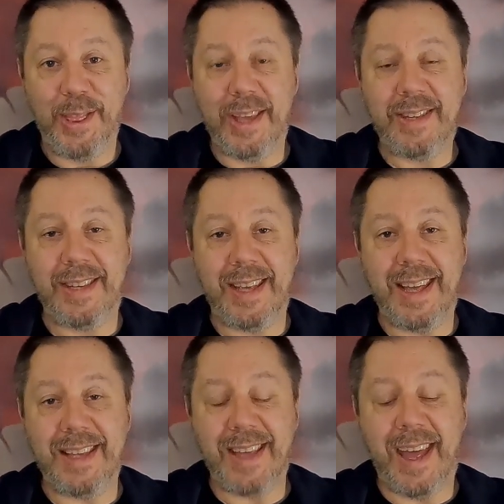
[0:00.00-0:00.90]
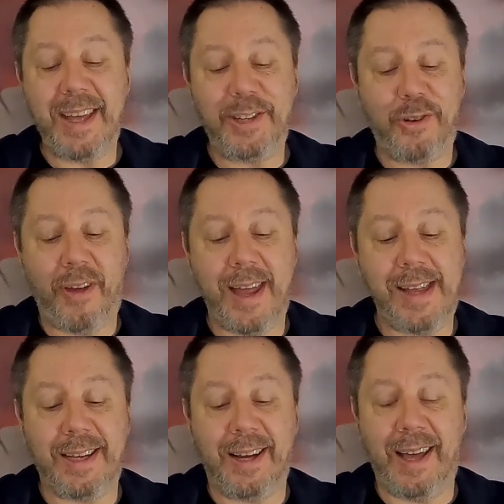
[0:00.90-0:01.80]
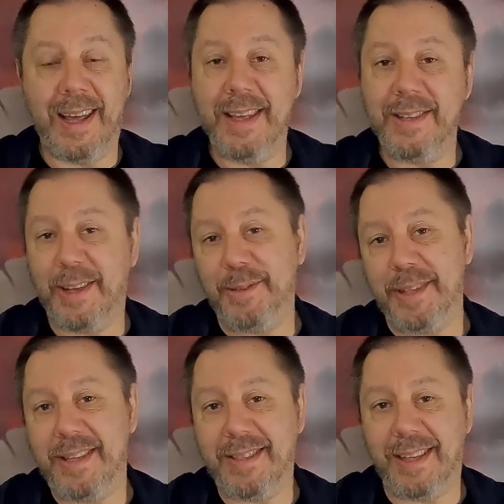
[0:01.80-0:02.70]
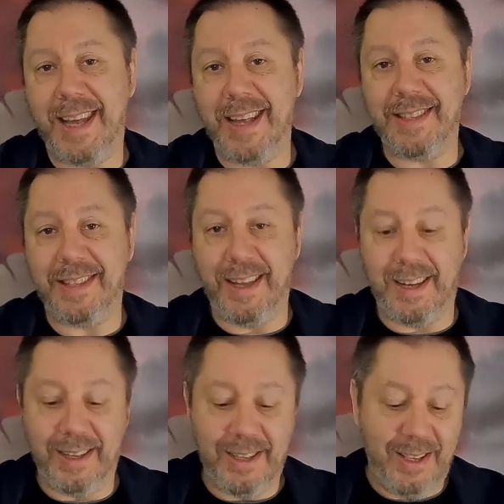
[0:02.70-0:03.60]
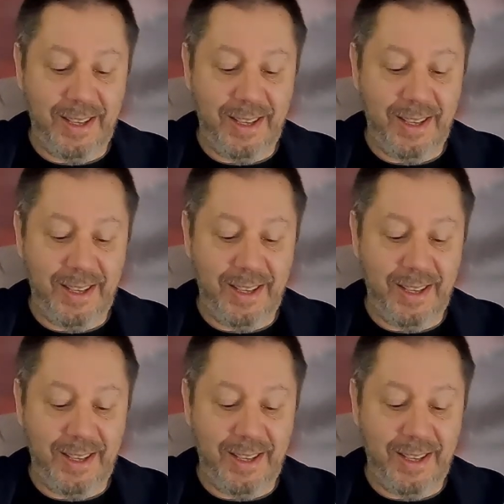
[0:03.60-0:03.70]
This is air drying clay. This is a kids thing,